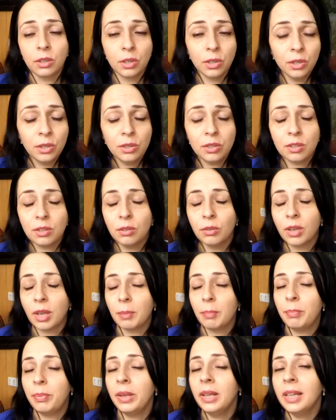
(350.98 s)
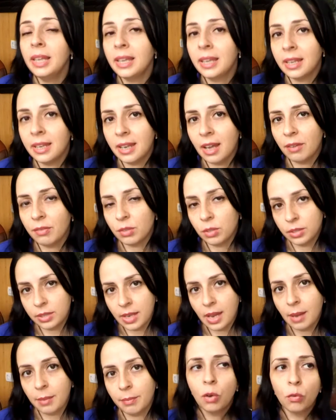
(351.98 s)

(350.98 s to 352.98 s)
good, look appealing enough to them?